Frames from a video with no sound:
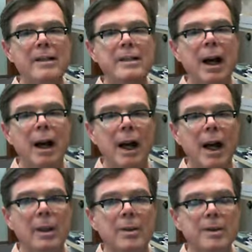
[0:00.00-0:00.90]

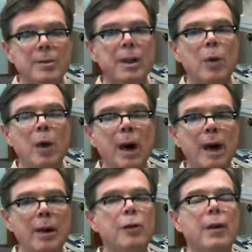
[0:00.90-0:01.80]
time is
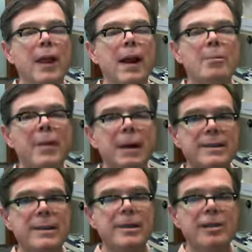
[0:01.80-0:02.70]
required for that
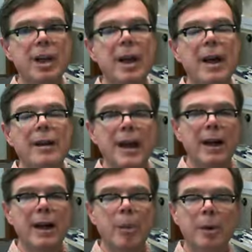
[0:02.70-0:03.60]
message, that
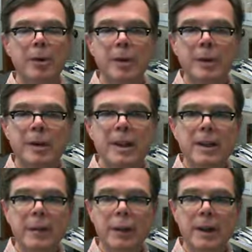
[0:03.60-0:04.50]
opportunity
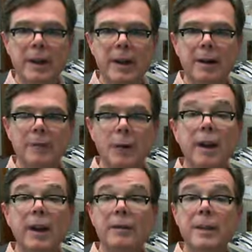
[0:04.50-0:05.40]
for
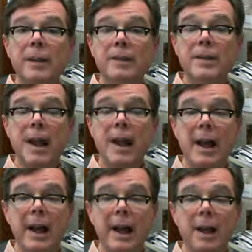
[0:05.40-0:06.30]
forgiveness
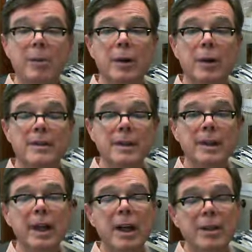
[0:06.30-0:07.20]
and mercy
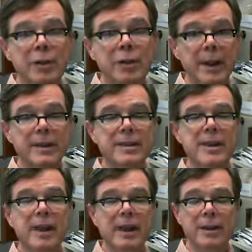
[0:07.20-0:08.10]
to
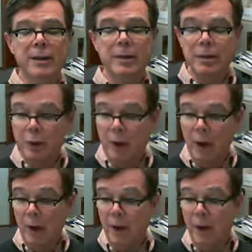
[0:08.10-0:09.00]
extend to
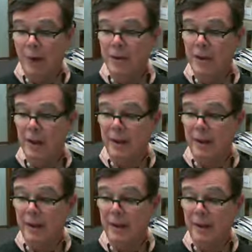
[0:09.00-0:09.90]
all the
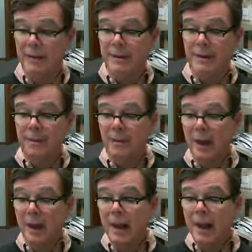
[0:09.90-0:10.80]
Gentiles.
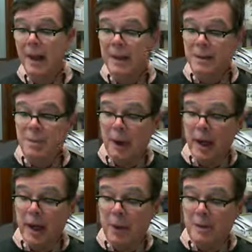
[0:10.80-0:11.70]
It is
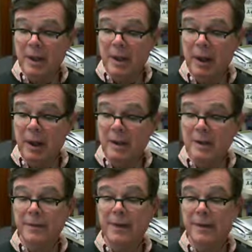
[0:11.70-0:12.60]
perhaps because
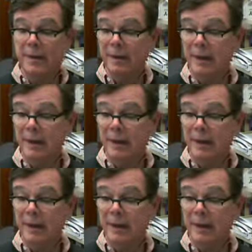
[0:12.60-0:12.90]
of this